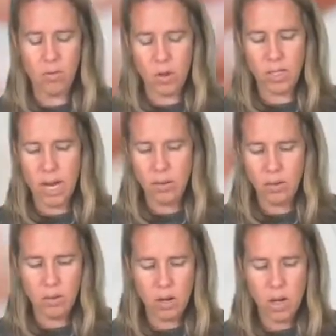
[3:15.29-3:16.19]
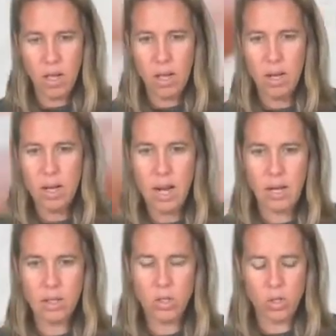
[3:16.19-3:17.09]
fall down
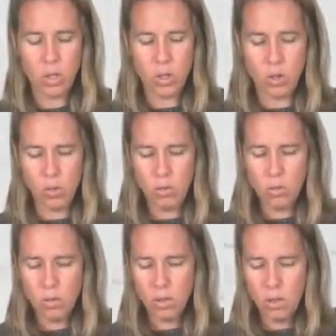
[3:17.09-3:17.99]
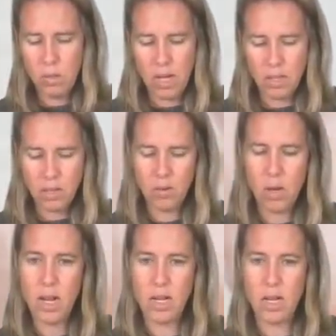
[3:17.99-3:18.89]
next to the base of
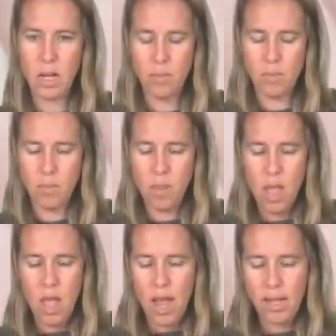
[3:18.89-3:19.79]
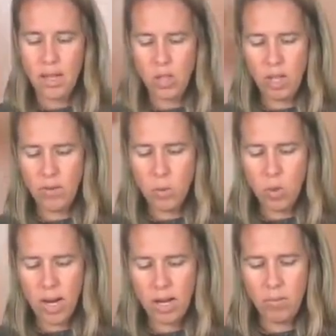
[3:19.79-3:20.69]
our head here. I usually even
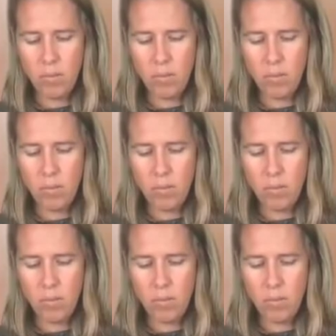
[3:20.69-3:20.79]
will kind